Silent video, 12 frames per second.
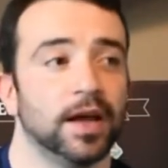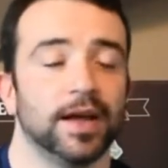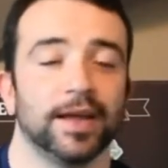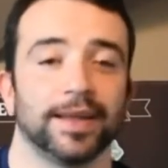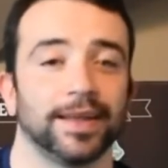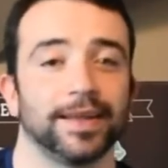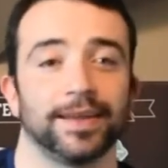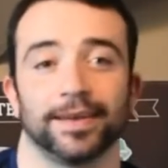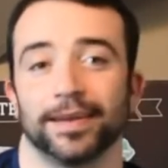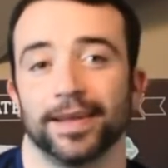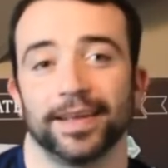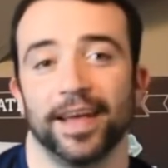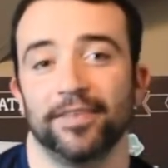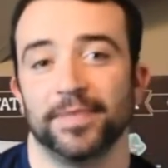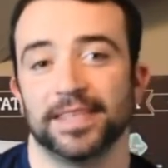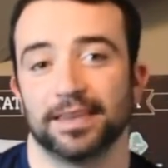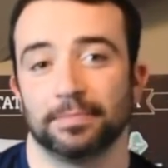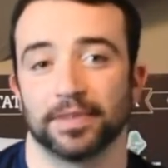It gave me
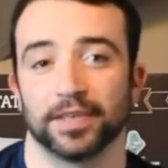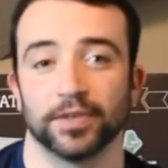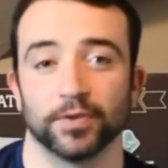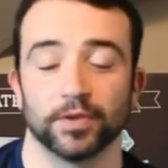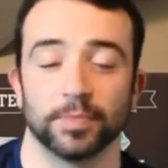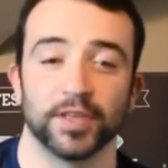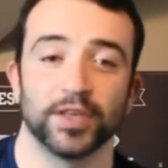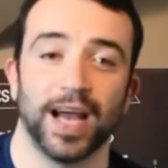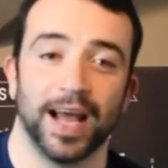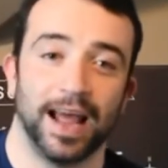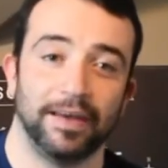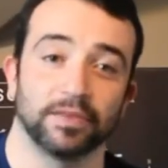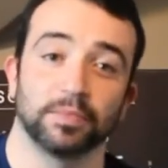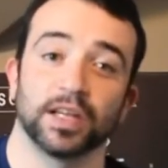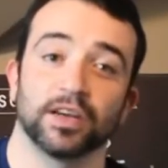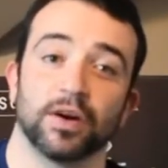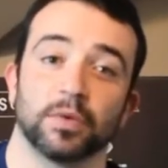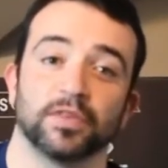something to do. I mean, you kind of have to play
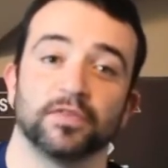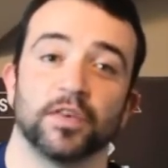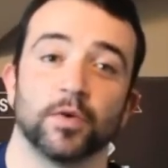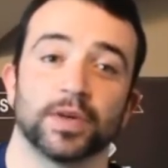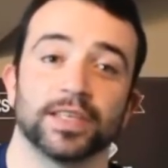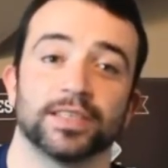around with the focus.